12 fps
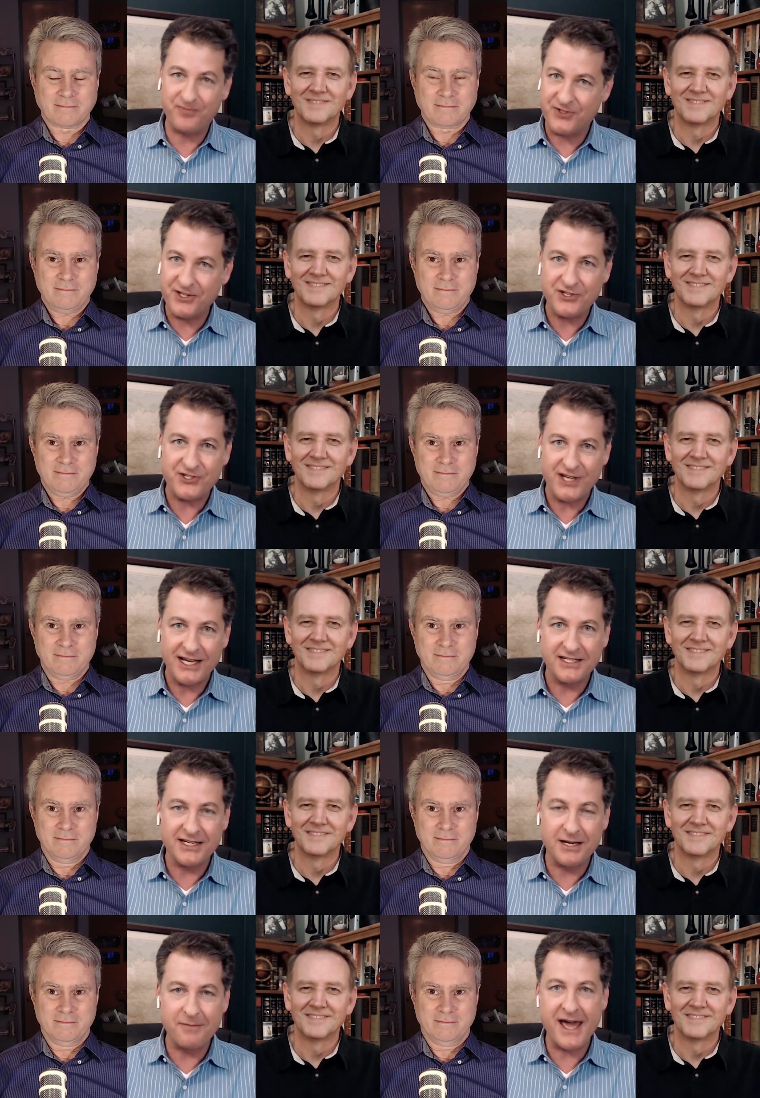Speaker 1: descent
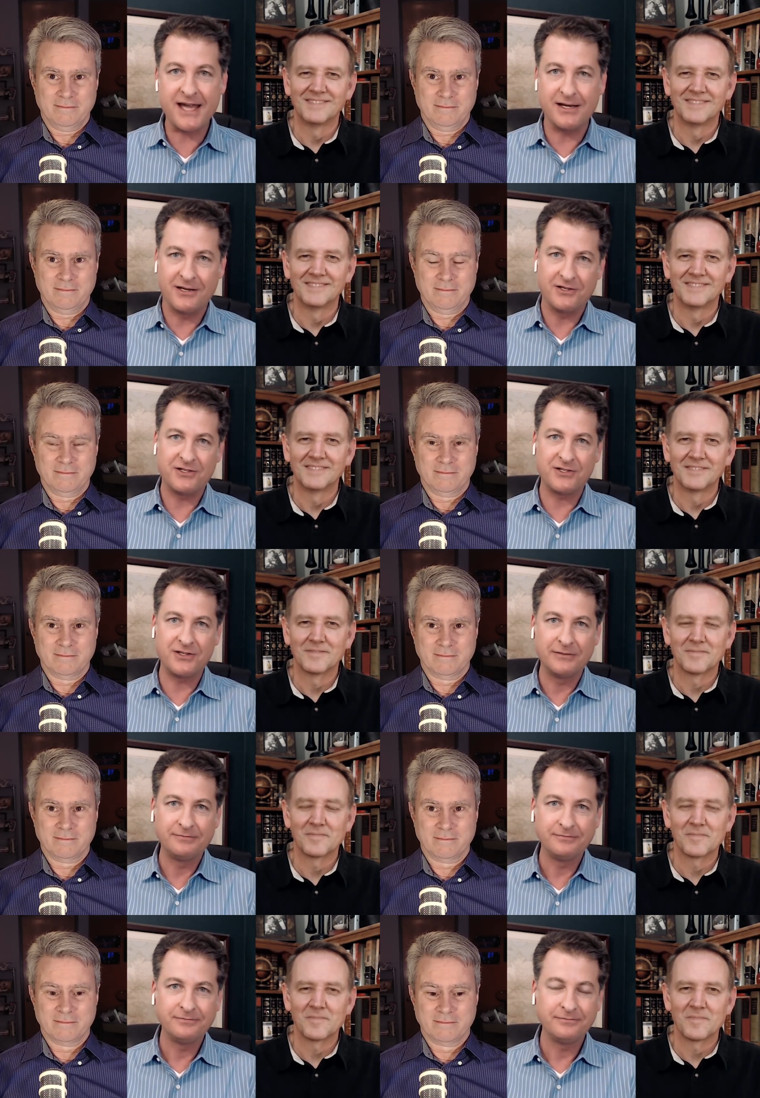into madness?
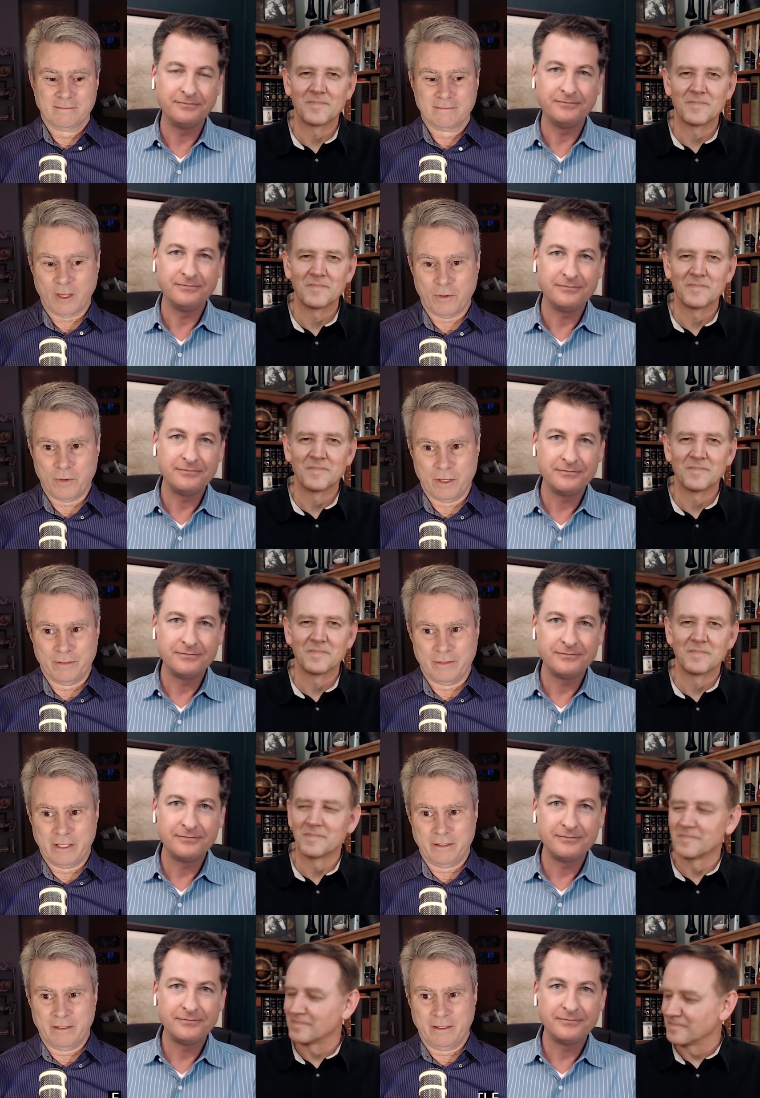
Speaker 2: Well,
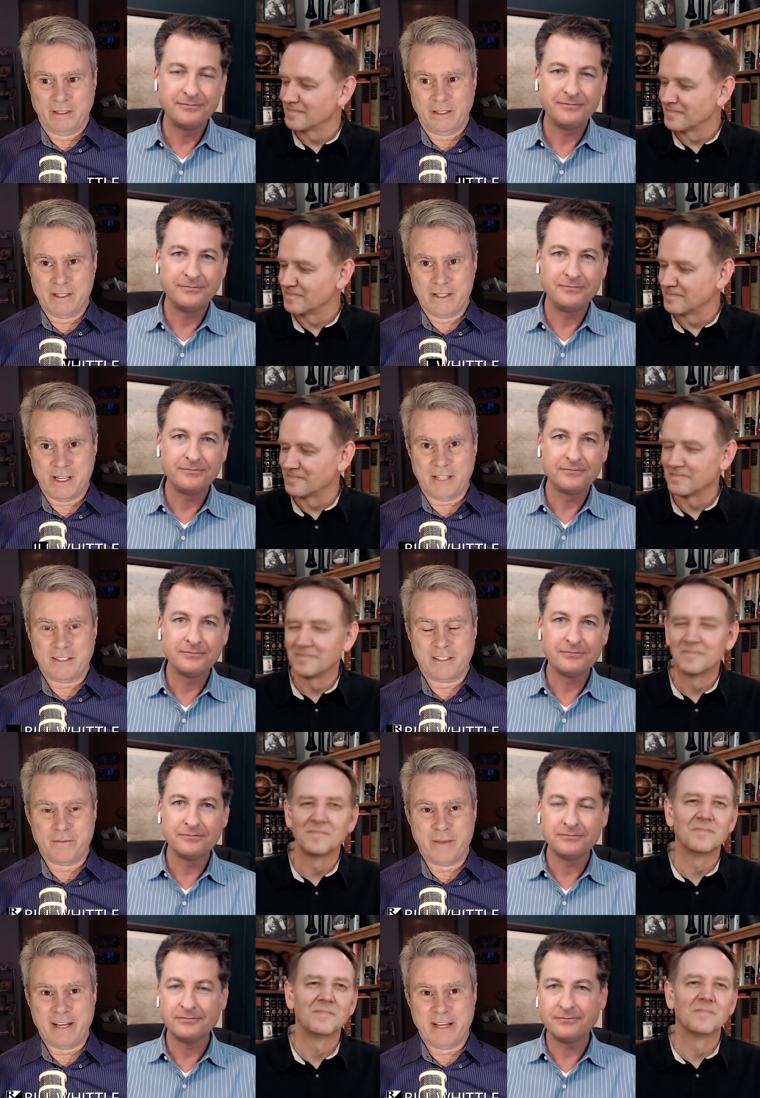the the descent
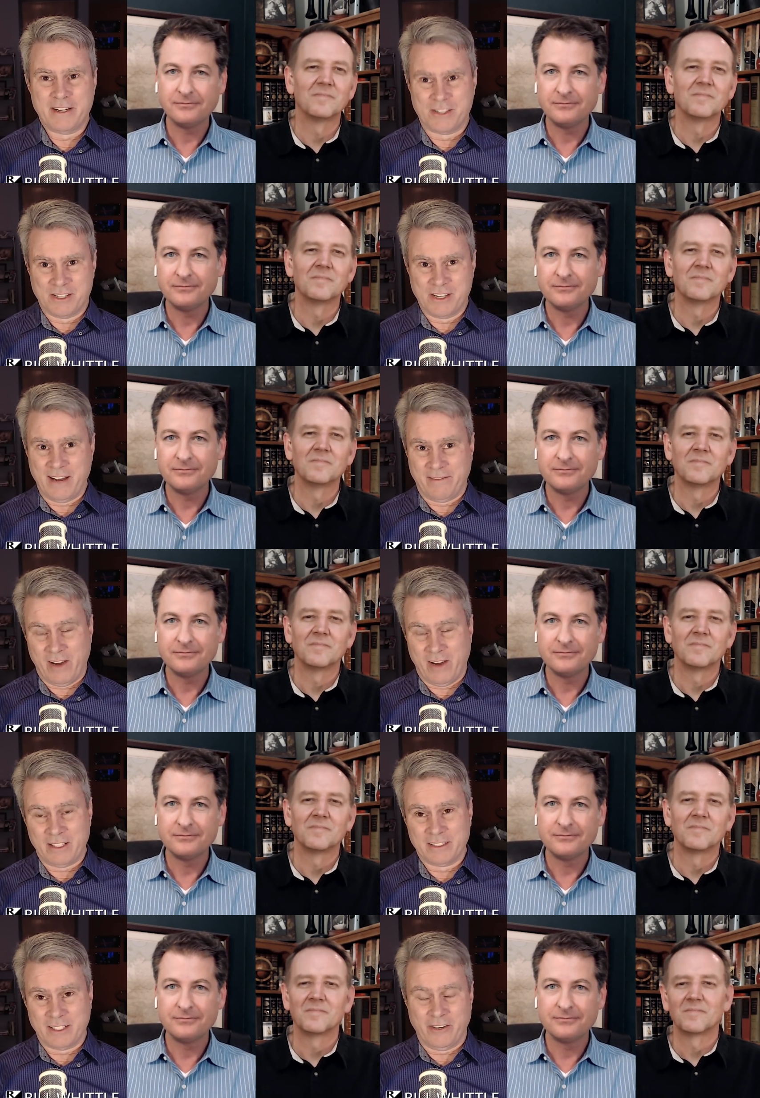into madness is not
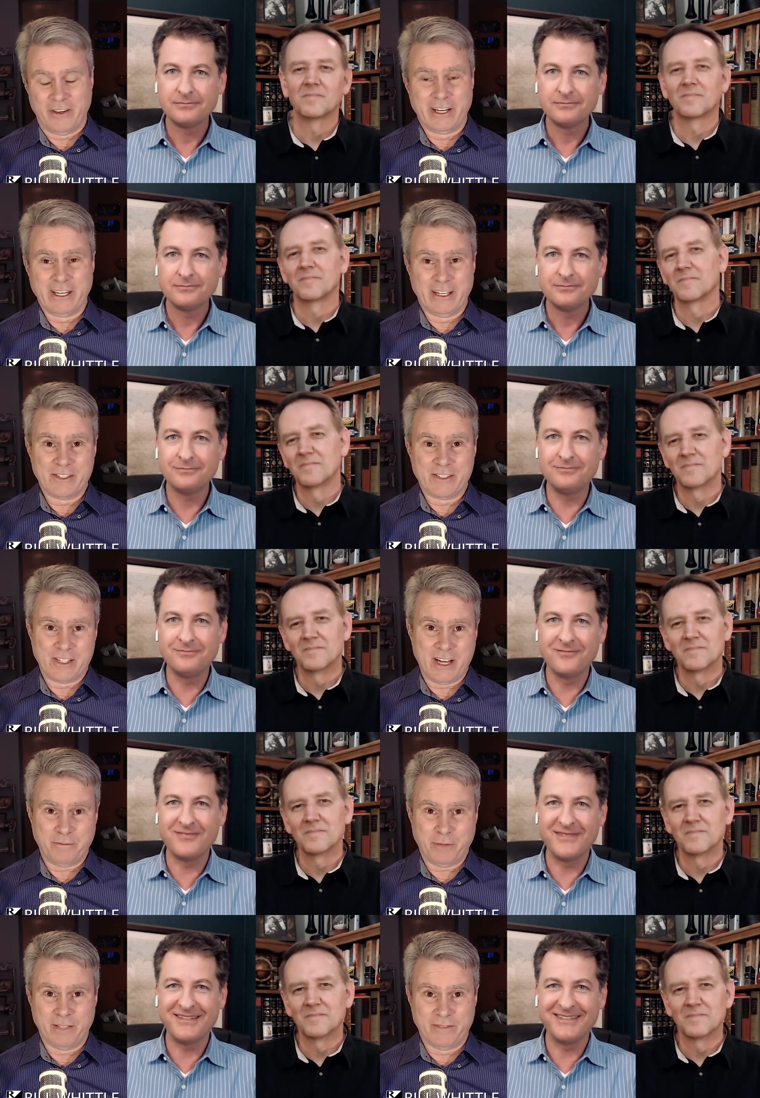voluntary, and it's
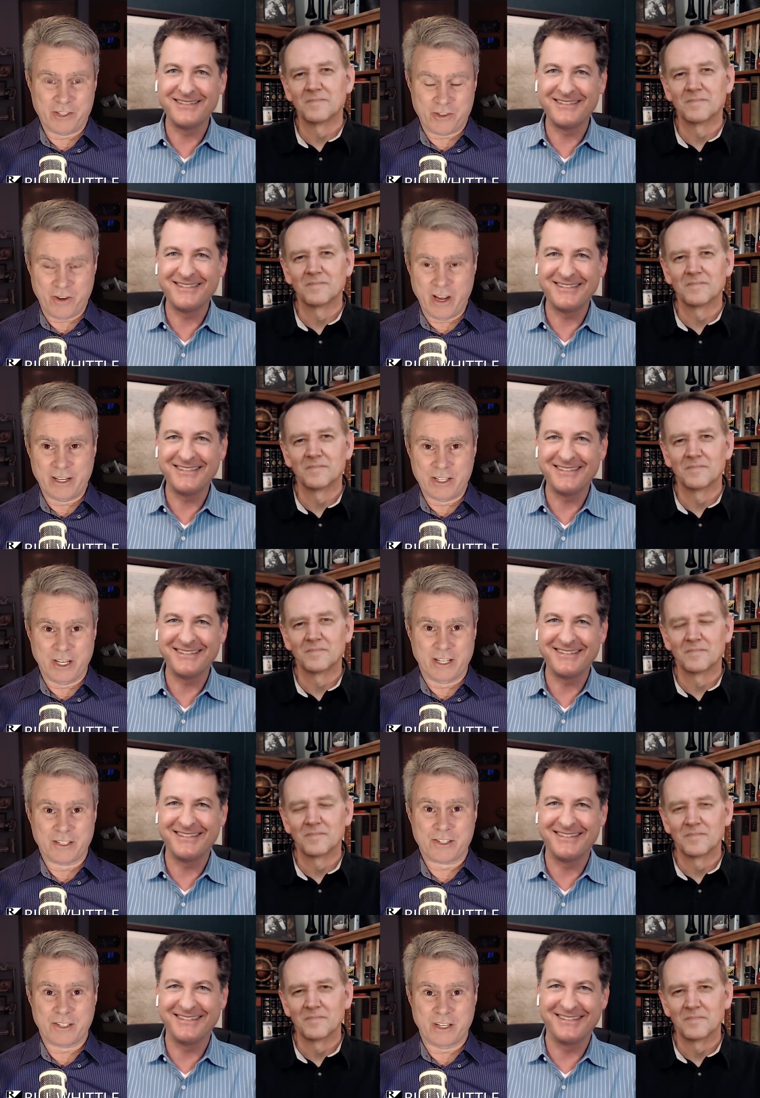not part of a strategy.
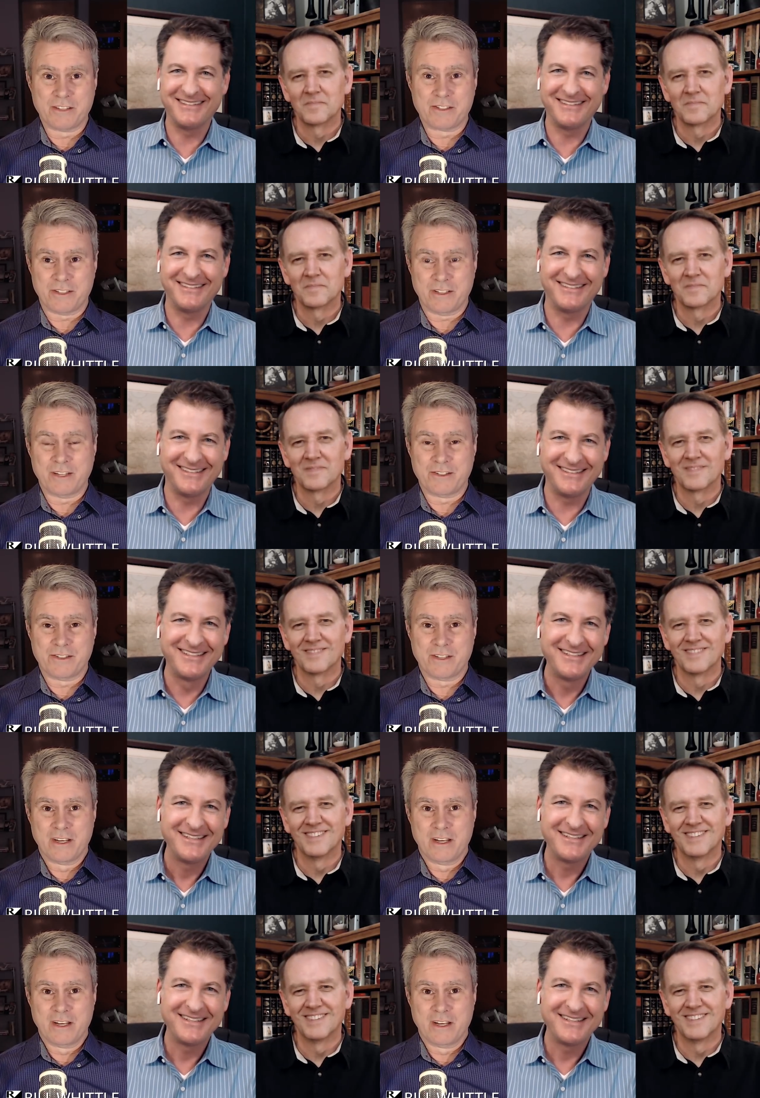It's it's it's